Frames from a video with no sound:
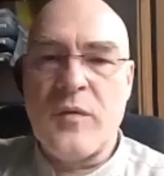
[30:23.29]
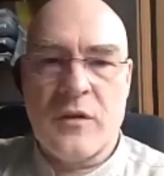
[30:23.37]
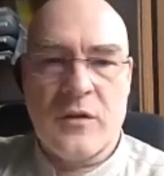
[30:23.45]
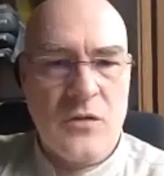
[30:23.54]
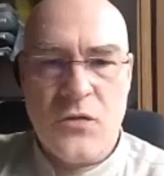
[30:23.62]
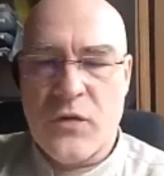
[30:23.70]
that
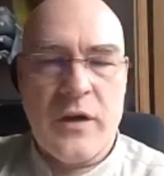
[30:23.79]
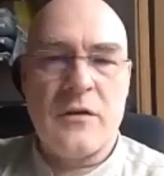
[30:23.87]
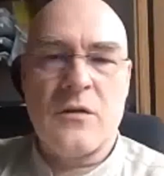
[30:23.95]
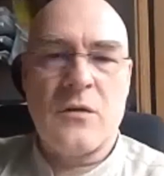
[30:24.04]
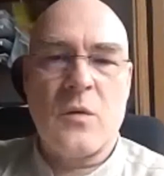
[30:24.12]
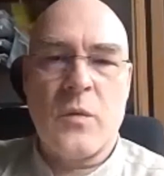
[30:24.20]
are not
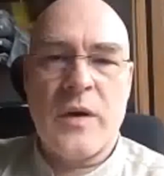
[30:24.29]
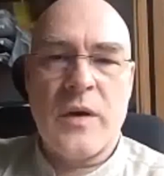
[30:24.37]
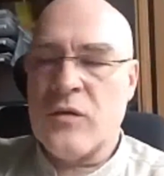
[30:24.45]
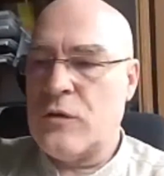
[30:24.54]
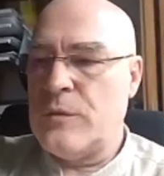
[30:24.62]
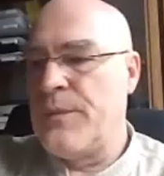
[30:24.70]
related to the
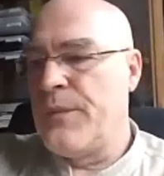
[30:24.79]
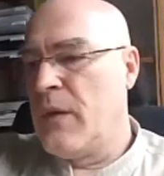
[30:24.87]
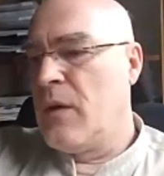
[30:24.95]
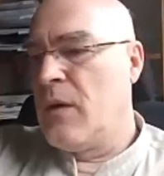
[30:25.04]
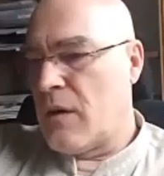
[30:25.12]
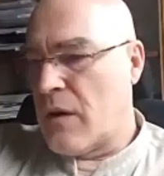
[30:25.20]
West,
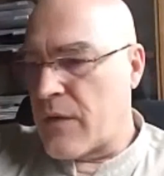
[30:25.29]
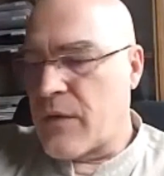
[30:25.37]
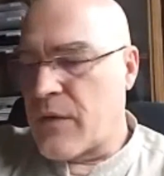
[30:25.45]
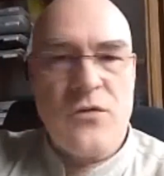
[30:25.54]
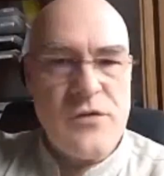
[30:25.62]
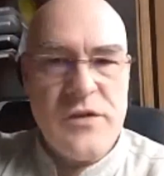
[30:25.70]
like
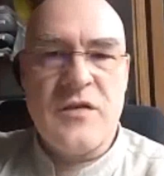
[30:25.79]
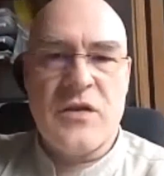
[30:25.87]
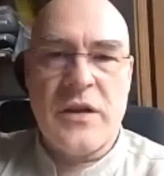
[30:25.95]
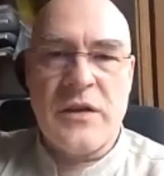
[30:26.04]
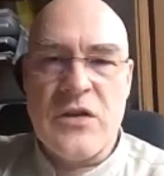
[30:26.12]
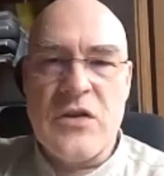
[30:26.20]
the real
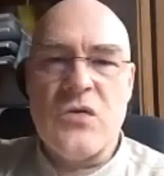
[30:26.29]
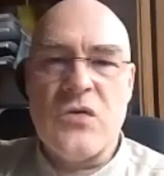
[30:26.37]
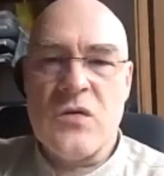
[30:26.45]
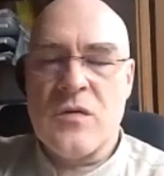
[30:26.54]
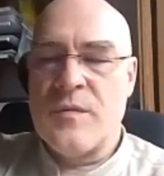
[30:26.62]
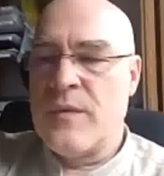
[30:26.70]
estate
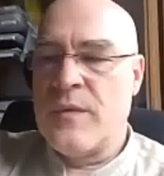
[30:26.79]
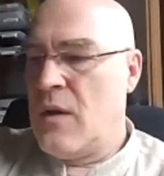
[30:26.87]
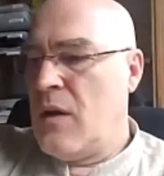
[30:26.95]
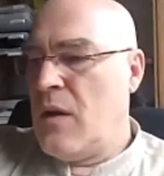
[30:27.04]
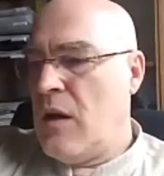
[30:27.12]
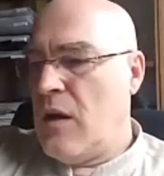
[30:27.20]
issues.
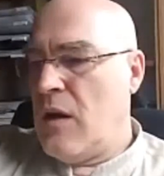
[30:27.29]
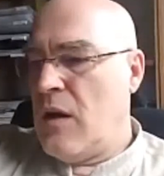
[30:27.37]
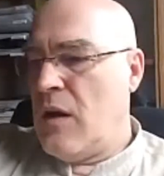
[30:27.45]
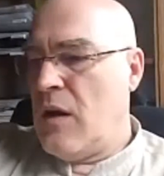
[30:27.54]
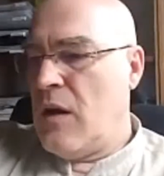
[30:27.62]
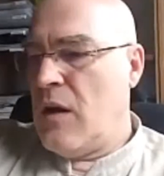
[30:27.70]

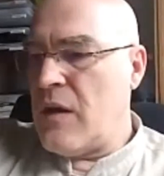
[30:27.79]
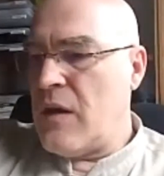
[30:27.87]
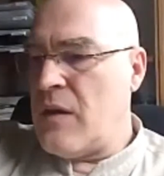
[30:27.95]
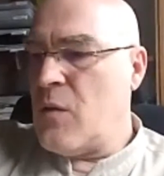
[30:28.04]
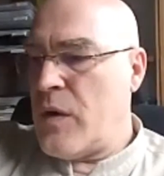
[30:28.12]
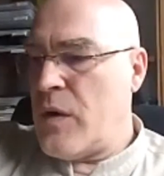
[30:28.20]
But then
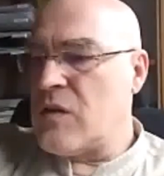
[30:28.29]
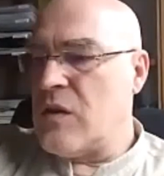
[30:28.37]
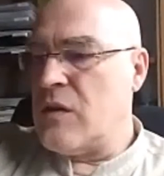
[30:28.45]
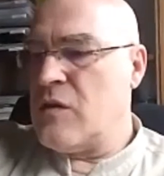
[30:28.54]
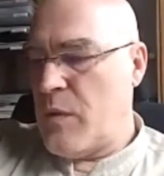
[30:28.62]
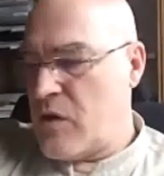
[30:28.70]
the West,
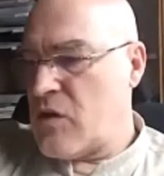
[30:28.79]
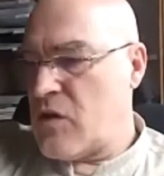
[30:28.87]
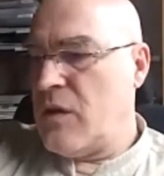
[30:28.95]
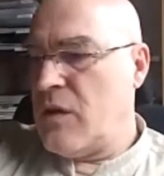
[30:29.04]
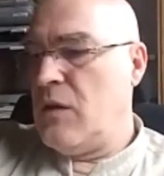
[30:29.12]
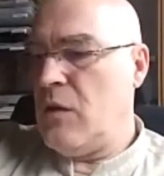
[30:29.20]
and
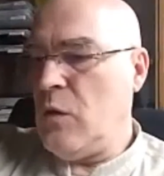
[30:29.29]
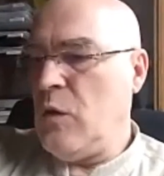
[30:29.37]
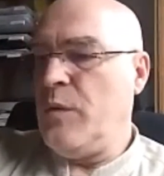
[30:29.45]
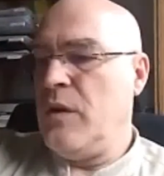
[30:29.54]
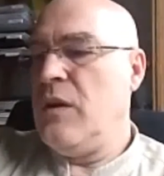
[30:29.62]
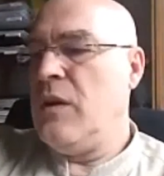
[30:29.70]
especially
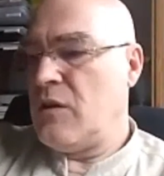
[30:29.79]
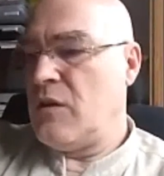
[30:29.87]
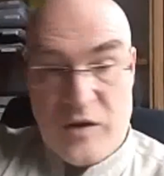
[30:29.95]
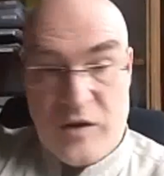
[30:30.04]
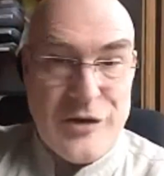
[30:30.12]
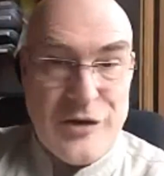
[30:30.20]
Europe, and here
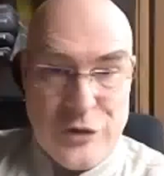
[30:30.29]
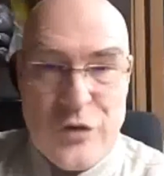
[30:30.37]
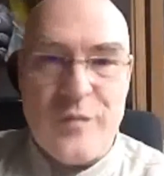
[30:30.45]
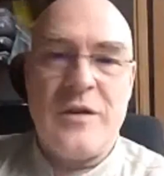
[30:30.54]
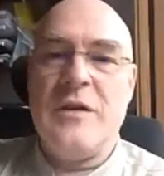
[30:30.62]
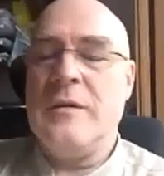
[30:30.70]
especially
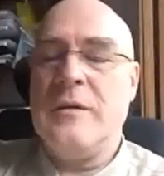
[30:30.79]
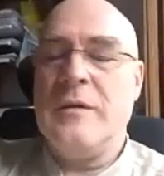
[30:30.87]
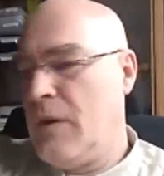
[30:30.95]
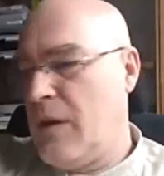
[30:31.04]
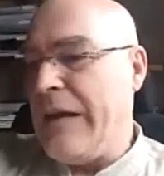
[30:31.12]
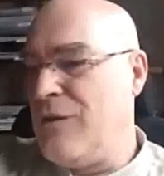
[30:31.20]
Germany,
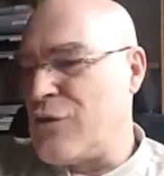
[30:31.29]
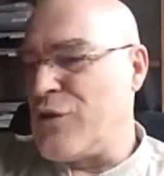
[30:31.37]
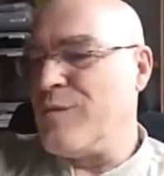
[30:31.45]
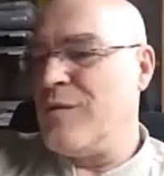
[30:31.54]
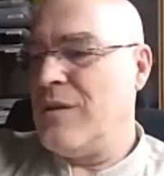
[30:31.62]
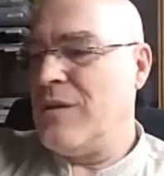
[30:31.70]
again,
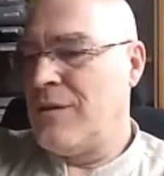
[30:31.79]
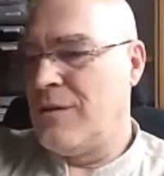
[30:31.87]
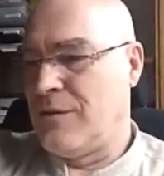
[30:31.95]
Germany,